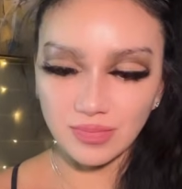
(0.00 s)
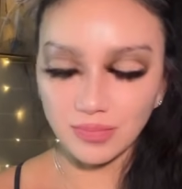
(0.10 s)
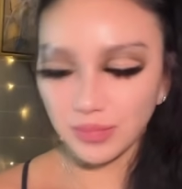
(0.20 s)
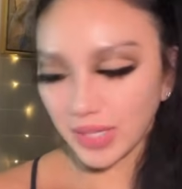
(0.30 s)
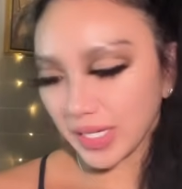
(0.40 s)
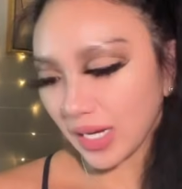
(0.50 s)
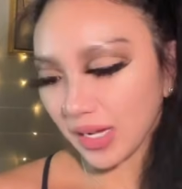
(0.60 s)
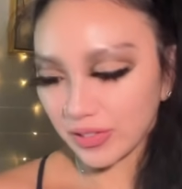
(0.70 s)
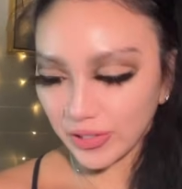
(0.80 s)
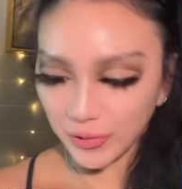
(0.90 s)
But I
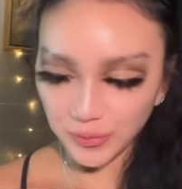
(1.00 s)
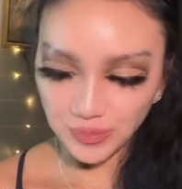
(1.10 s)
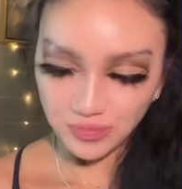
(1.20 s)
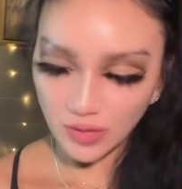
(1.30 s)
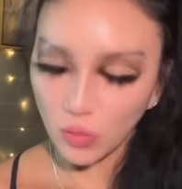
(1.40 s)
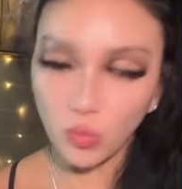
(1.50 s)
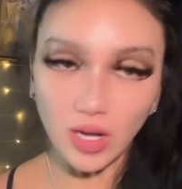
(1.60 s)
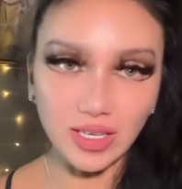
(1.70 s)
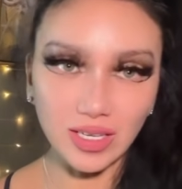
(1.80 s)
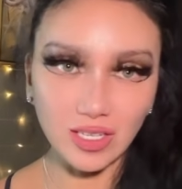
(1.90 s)
don't know.
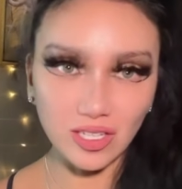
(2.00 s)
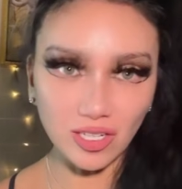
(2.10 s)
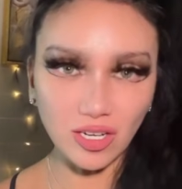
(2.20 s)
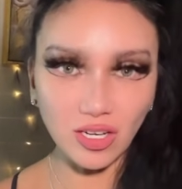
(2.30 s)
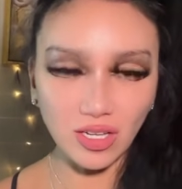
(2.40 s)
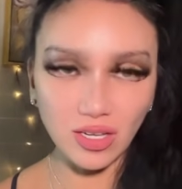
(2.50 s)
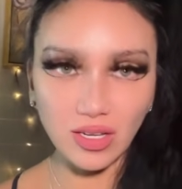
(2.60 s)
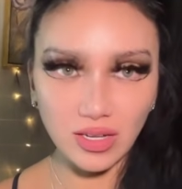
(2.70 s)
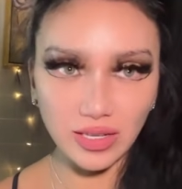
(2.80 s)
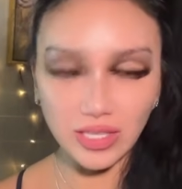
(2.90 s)
Working,
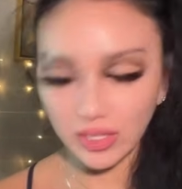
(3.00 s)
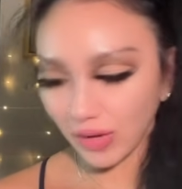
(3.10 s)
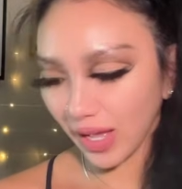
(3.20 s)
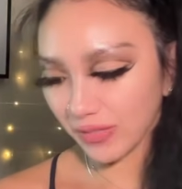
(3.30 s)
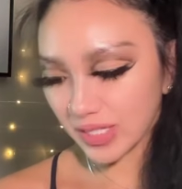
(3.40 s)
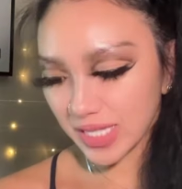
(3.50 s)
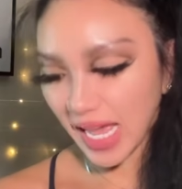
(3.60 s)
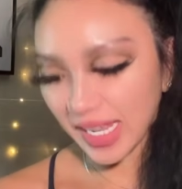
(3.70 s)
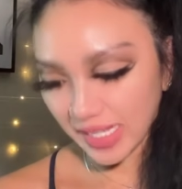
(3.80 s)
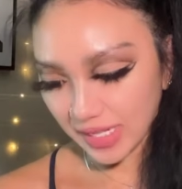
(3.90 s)
having
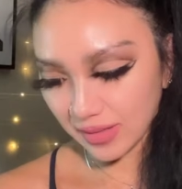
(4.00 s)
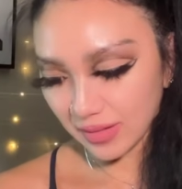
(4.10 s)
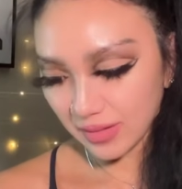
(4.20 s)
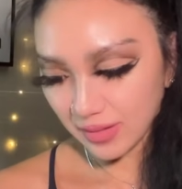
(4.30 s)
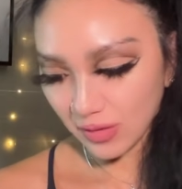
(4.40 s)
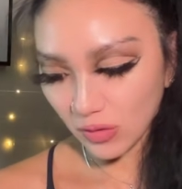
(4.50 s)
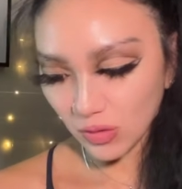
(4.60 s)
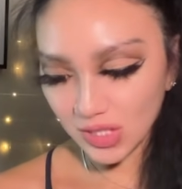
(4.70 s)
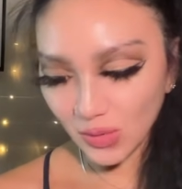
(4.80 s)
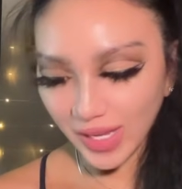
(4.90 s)
to edit.
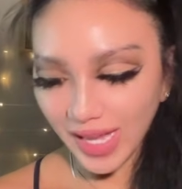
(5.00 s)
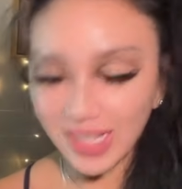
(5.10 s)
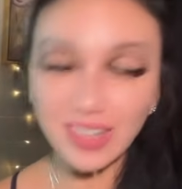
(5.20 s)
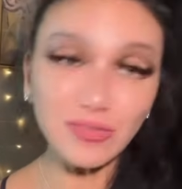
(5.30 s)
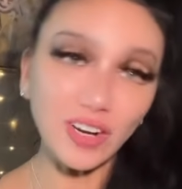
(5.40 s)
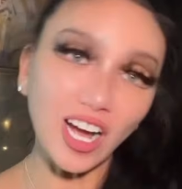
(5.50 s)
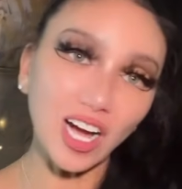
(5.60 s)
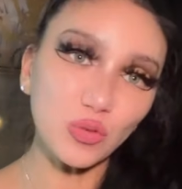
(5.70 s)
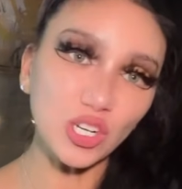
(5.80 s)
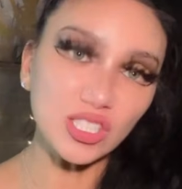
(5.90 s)
Also, I edit for
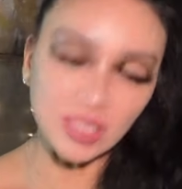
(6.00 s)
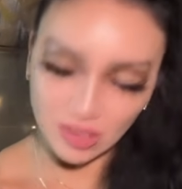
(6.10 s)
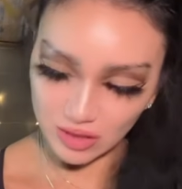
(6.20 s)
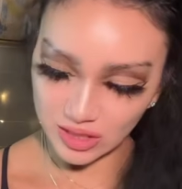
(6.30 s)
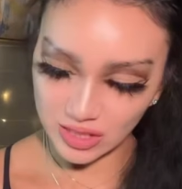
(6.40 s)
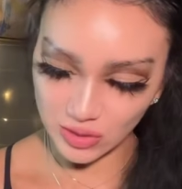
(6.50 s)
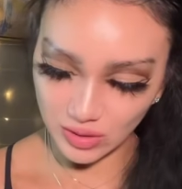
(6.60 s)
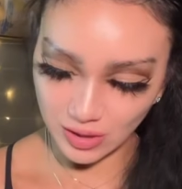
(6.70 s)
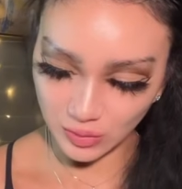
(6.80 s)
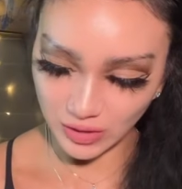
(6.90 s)
hours. I don't just do a
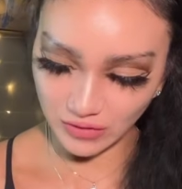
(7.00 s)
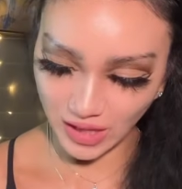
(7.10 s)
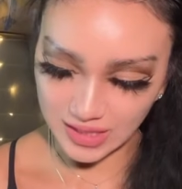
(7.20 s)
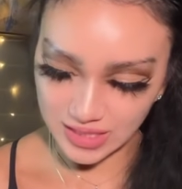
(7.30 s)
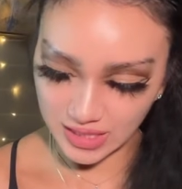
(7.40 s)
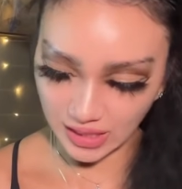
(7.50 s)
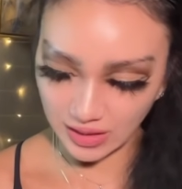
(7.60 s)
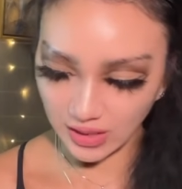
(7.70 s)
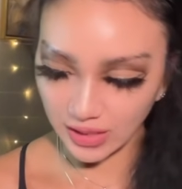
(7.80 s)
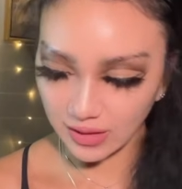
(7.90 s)
little bit of editing.
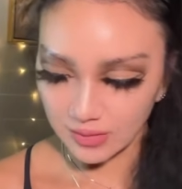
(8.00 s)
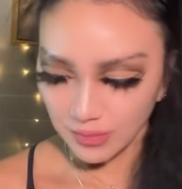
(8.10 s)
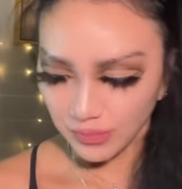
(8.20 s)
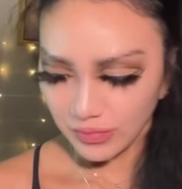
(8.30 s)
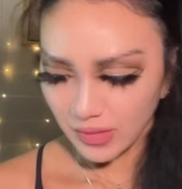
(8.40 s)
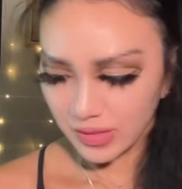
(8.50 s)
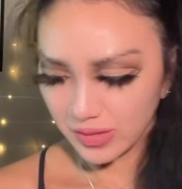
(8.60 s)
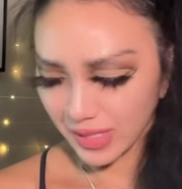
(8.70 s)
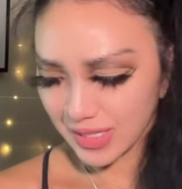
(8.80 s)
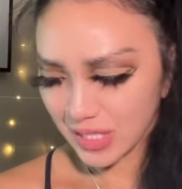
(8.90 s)
Like,
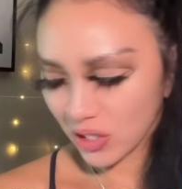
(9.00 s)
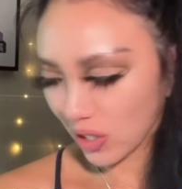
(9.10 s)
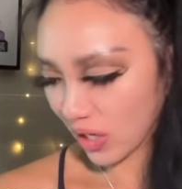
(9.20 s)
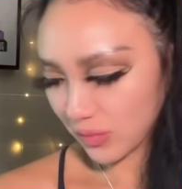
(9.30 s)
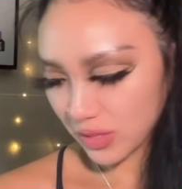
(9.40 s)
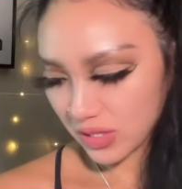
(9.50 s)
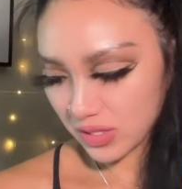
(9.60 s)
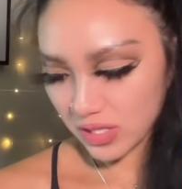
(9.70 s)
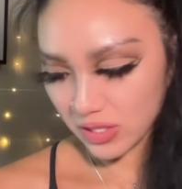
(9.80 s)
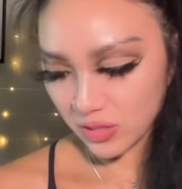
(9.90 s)
do Instagram,
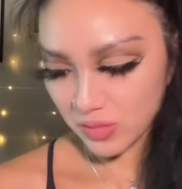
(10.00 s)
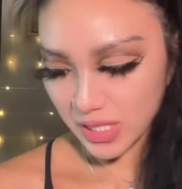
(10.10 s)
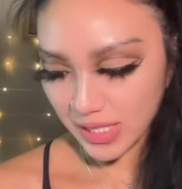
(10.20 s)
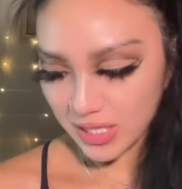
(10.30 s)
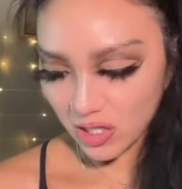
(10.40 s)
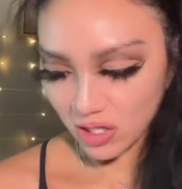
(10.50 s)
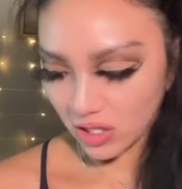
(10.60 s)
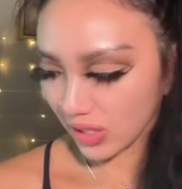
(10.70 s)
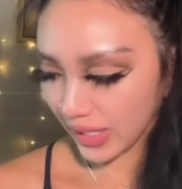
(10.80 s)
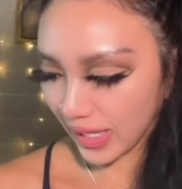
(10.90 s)
YouTube,
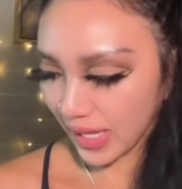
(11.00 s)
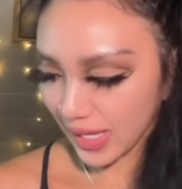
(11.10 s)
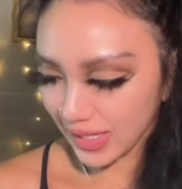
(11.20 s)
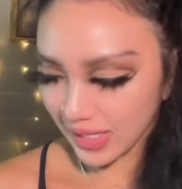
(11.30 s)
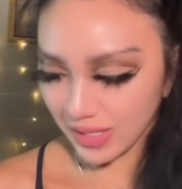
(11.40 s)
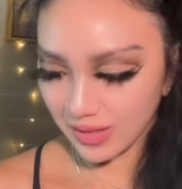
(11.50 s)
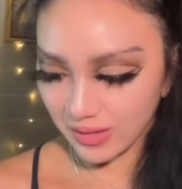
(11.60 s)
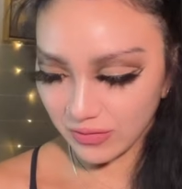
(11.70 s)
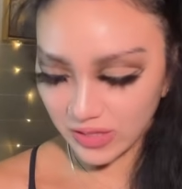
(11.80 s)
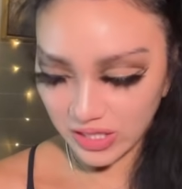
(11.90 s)
TikTok, like edit
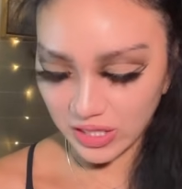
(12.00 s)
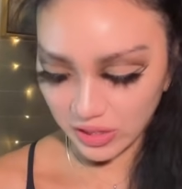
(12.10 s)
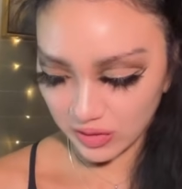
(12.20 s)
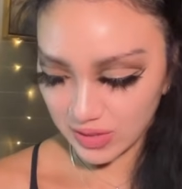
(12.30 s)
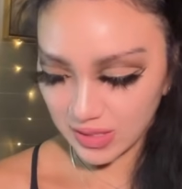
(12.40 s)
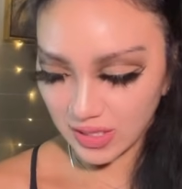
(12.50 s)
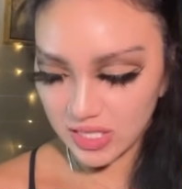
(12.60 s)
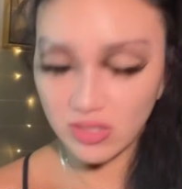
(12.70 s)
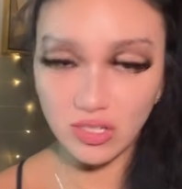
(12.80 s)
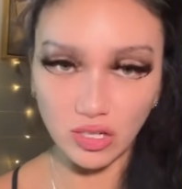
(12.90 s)
videos, and I
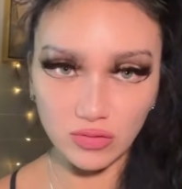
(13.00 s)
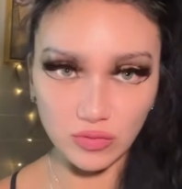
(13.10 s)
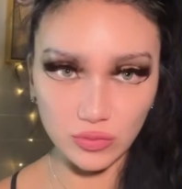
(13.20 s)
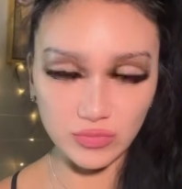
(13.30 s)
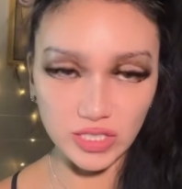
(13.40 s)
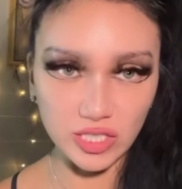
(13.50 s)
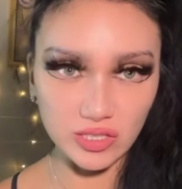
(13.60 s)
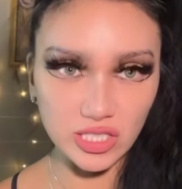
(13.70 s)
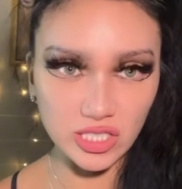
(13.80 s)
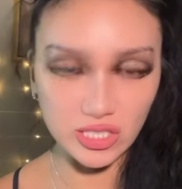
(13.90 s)
do long form
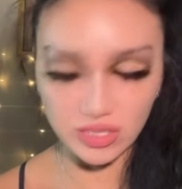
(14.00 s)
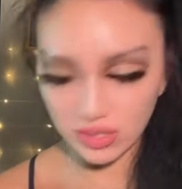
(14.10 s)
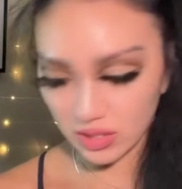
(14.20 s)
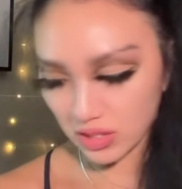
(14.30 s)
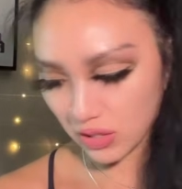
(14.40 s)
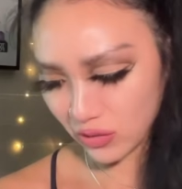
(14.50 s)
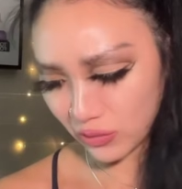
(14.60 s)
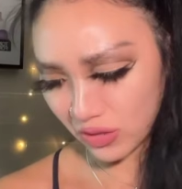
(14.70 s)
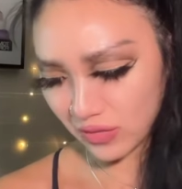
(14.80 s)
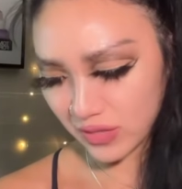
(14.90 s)
videos too, so